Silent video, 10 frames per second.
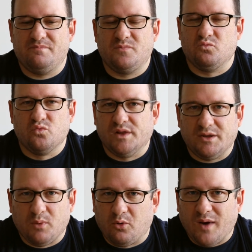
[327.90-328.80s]

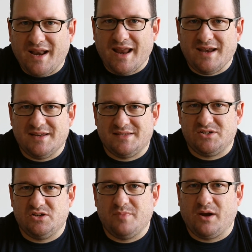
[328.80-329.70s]
really regret any
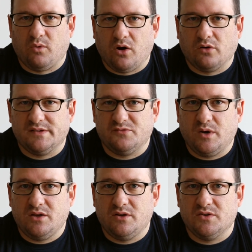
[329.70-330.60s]
decision you make regardless of
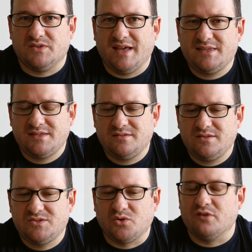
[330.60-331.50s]
what you do. So that's
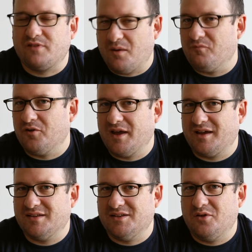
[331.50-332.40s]
sort of
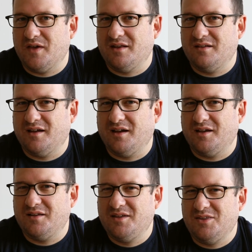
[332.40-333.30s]
comforting, and to know
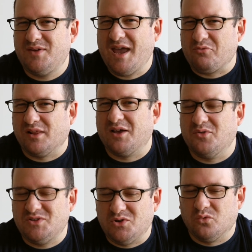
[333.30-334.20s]
that you can't really go
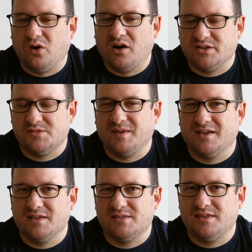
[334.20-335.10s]
too wrong just
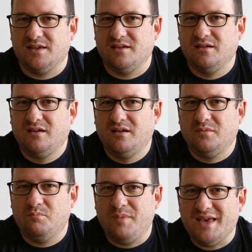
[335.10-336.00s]
because the
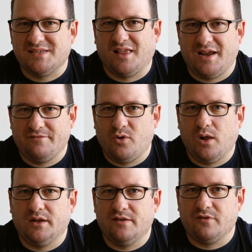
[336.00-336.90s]
baseline of
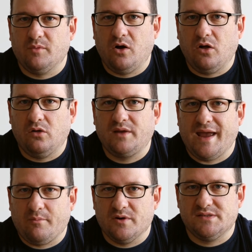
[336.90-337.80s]
quality from all
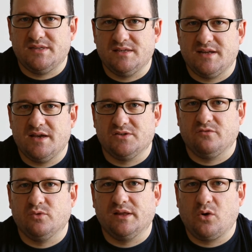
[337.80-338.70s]
cameras these days are
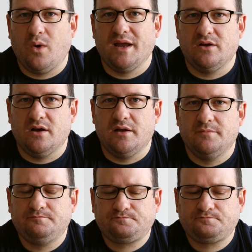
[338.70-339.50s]
really quite good.